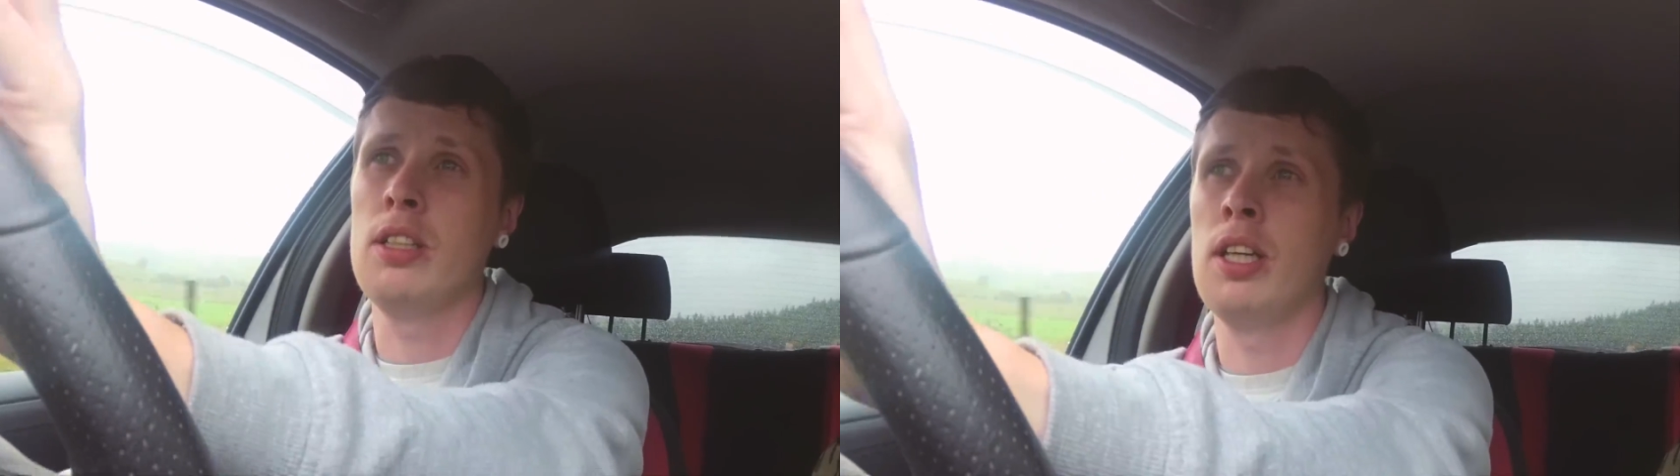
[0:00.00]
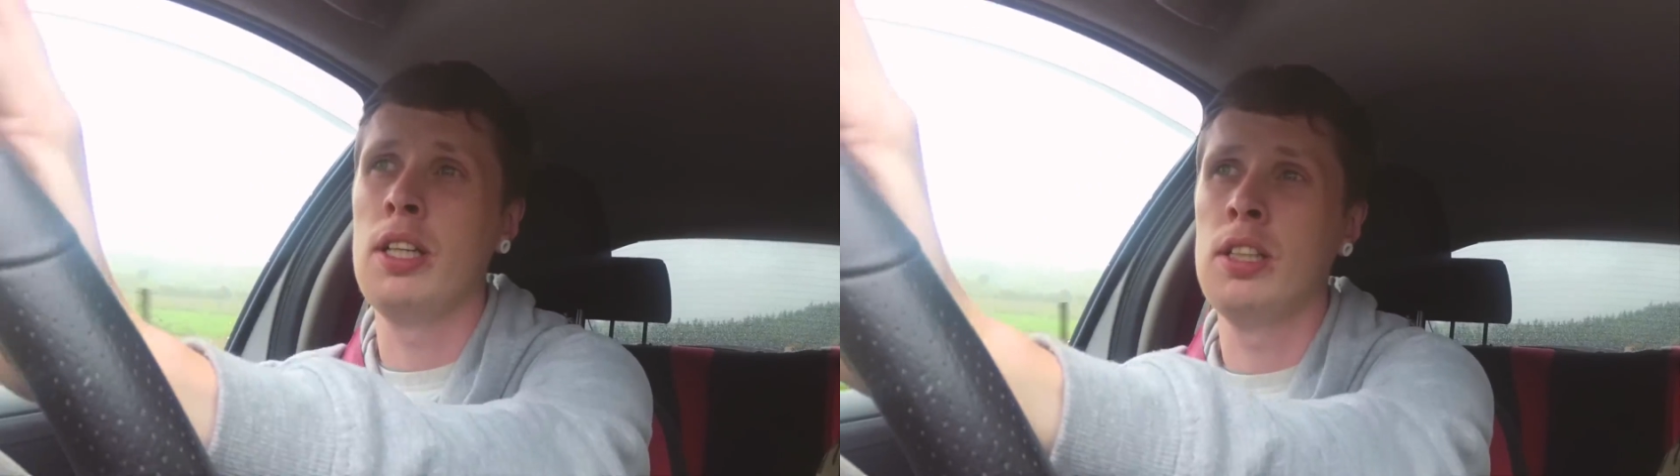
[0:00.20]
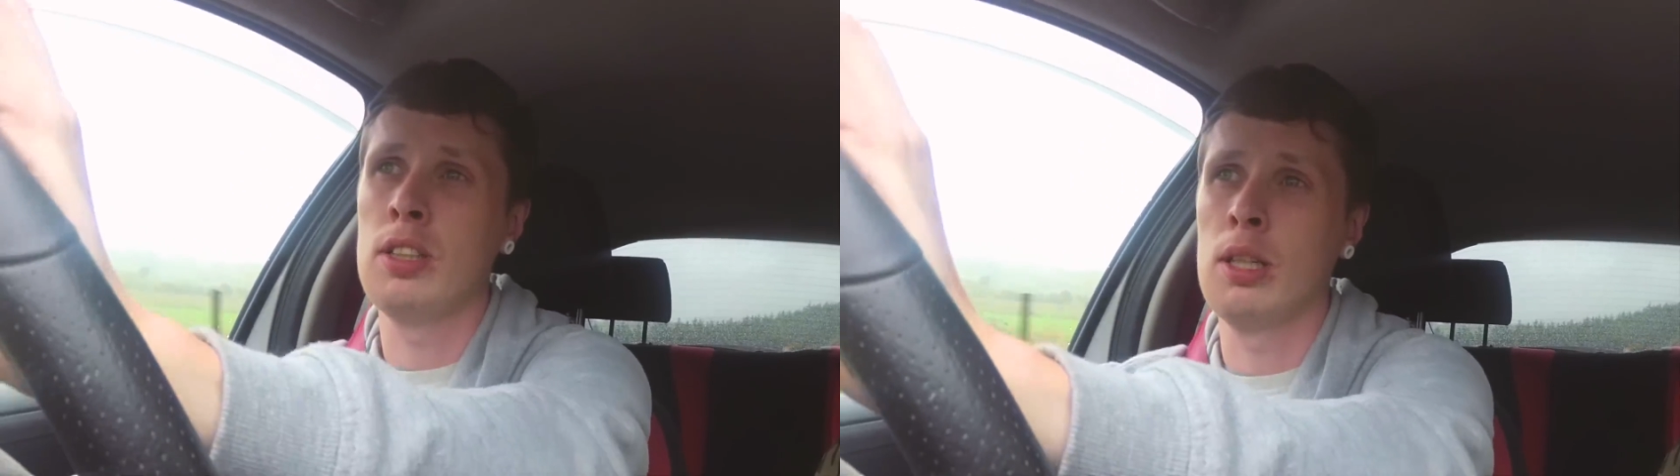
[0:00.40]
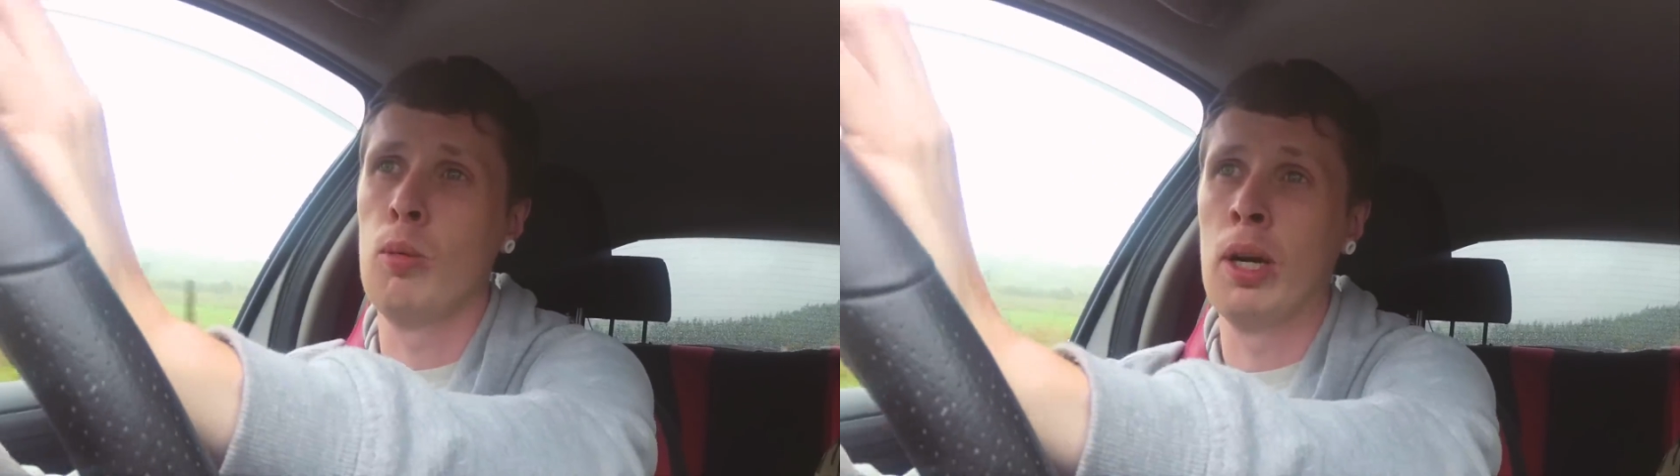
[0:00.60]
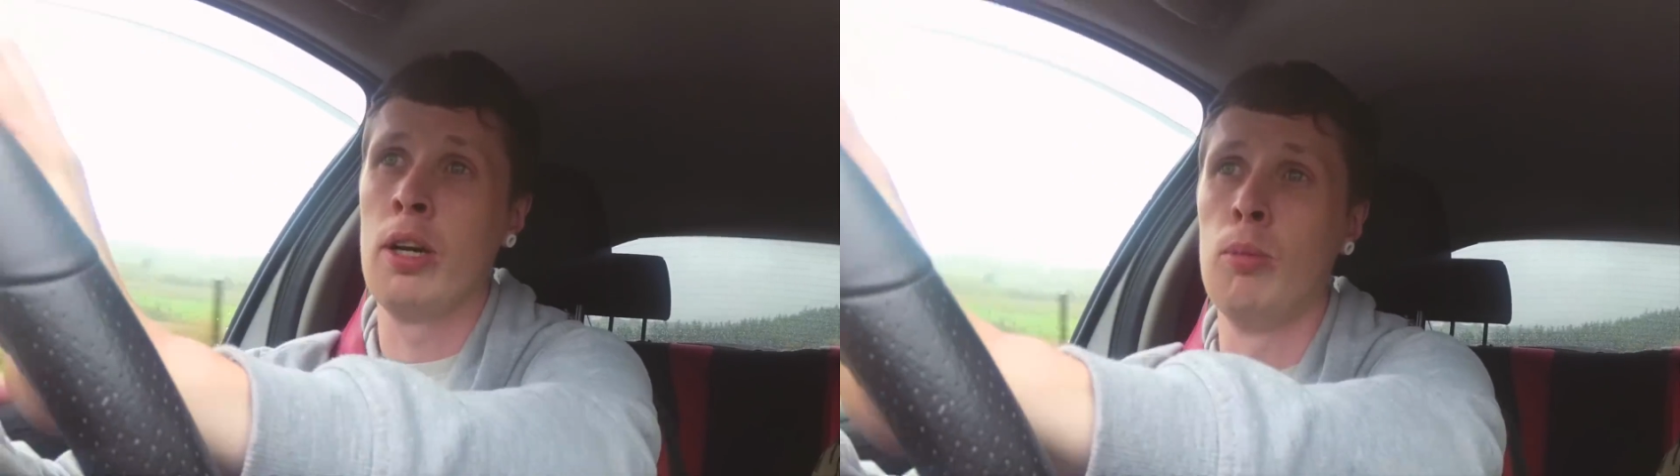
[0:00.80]
and then it's like
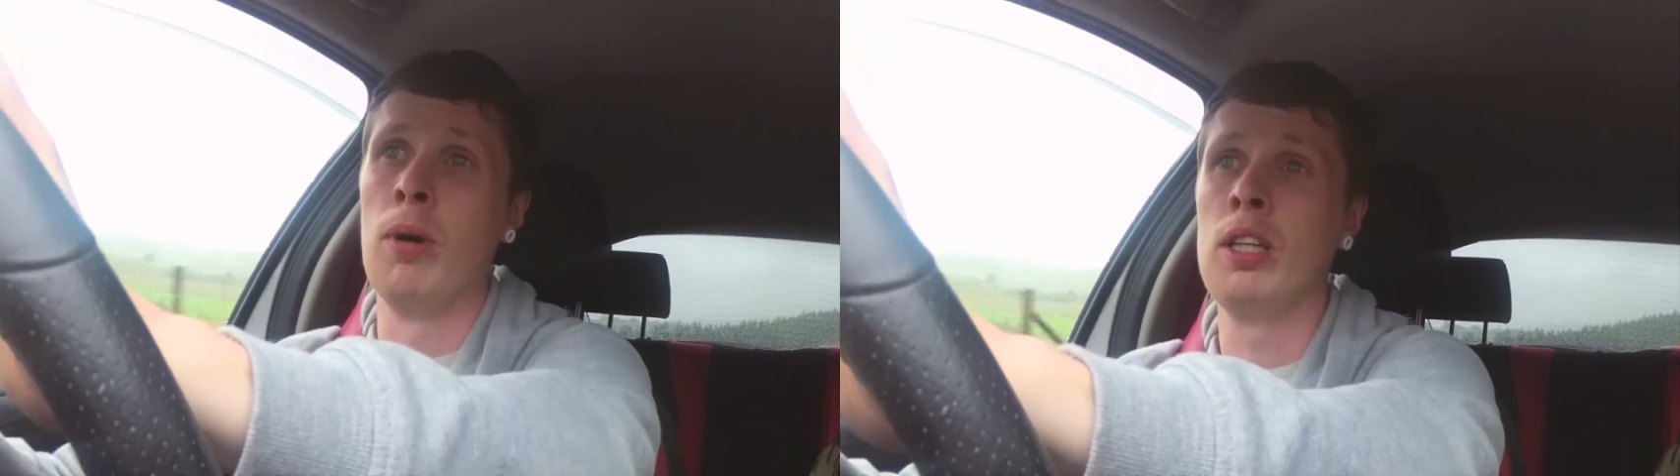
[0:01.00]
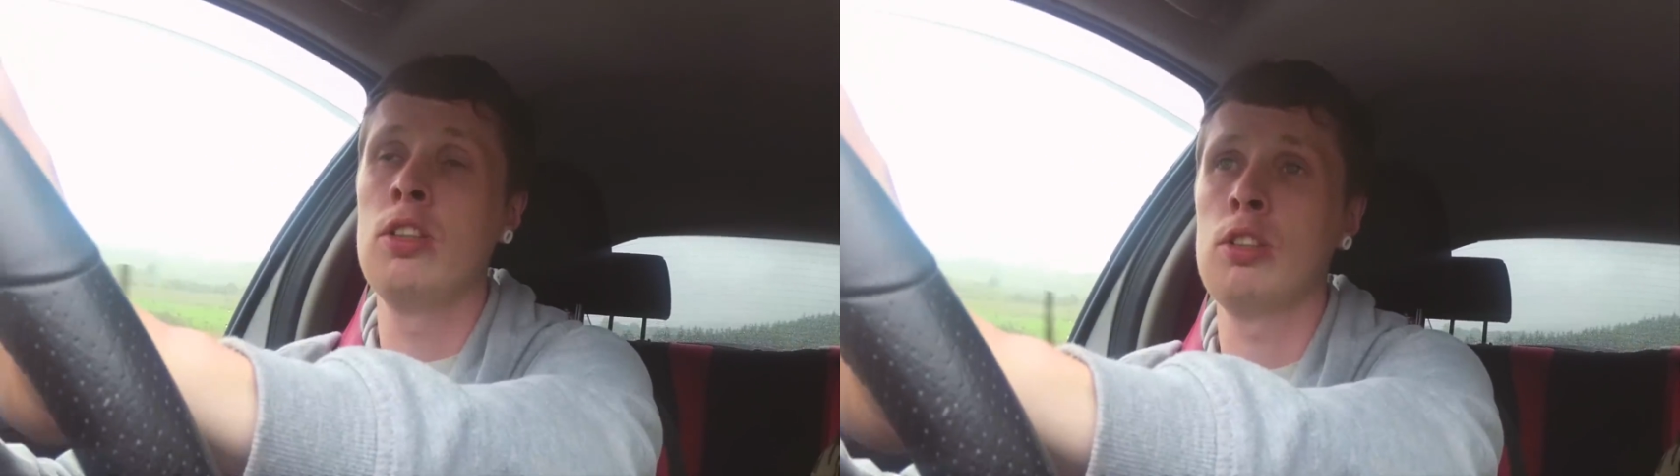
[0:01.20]
1-on-1.